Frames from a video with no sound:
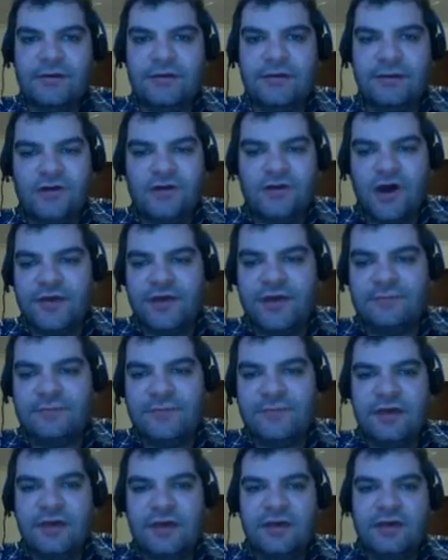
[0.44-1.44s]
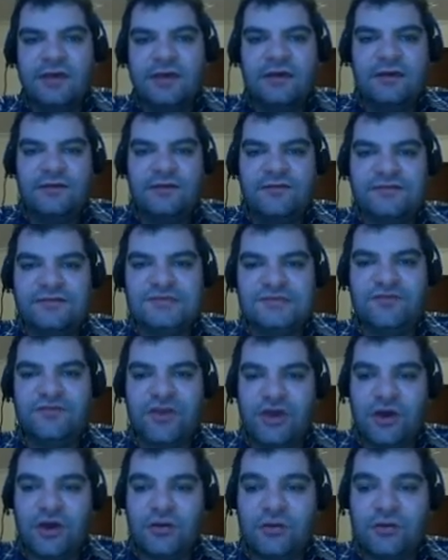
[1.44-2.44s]
Hi there. In this
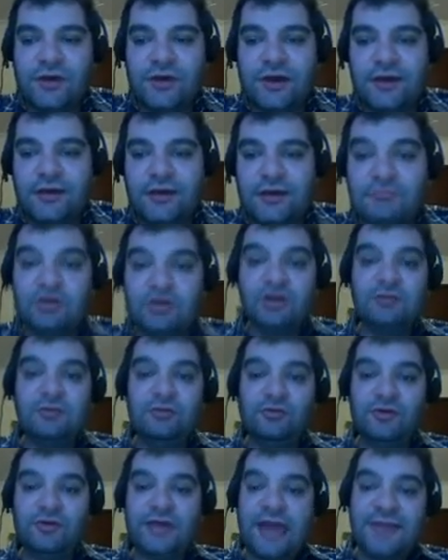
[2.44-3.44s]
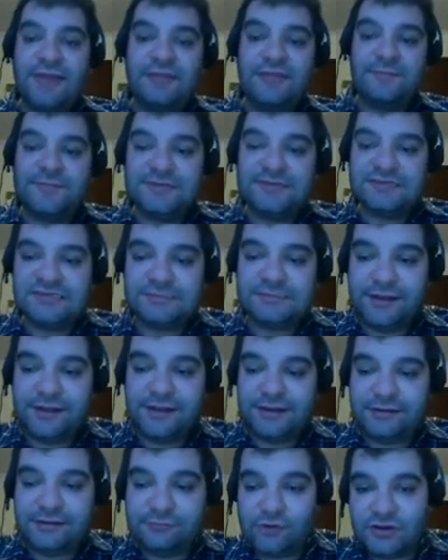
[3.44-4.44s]
video, I'm going to be looking at the business
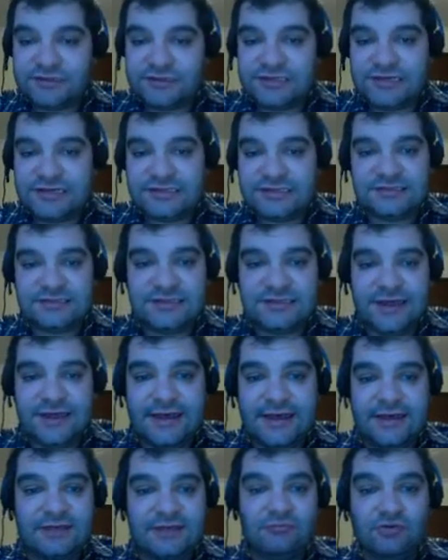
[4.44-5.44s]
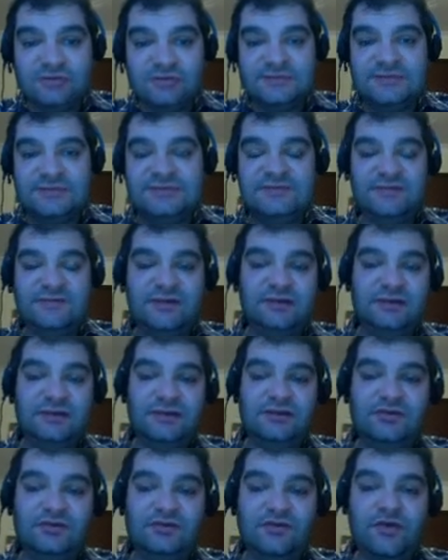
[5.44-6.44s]
planning process, and more specifically,
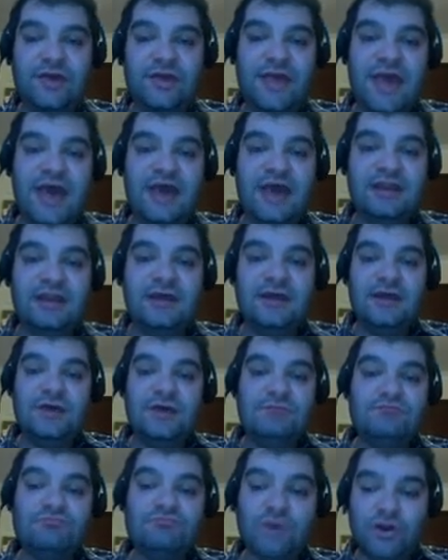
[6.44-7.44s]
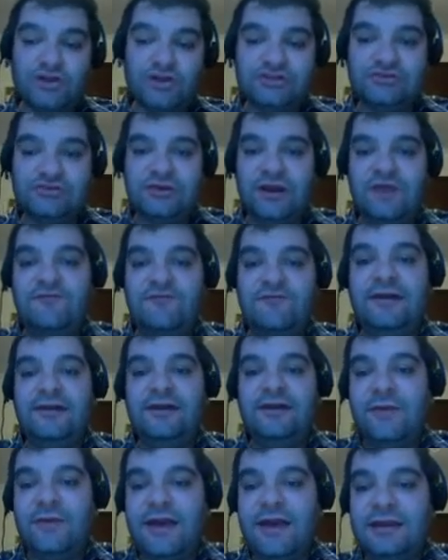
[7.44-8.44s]
looking at monitoring and
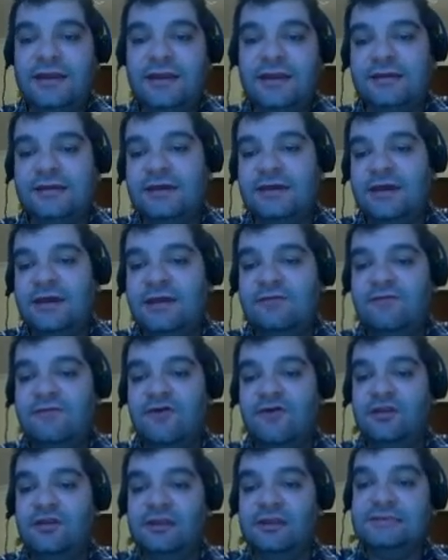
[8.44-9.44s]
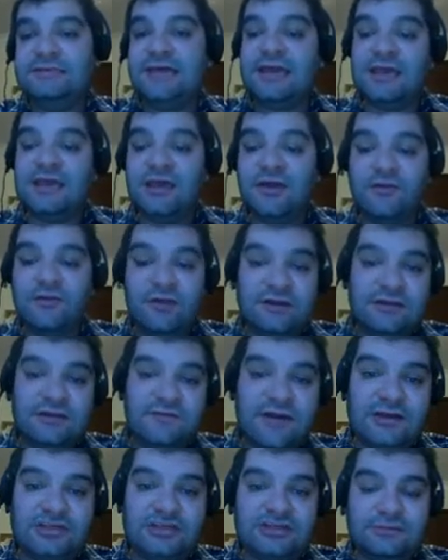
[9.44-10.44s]
evaluating, and finally taking corrective
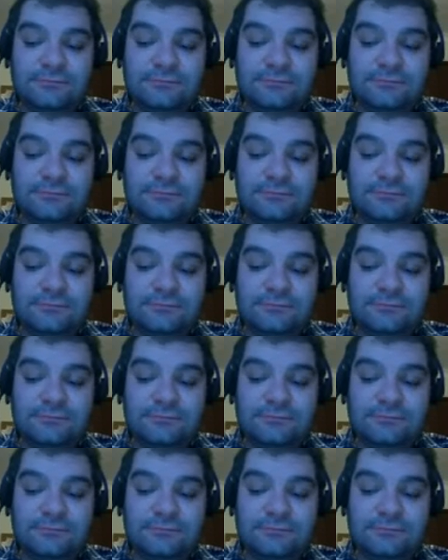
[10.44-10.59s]
action.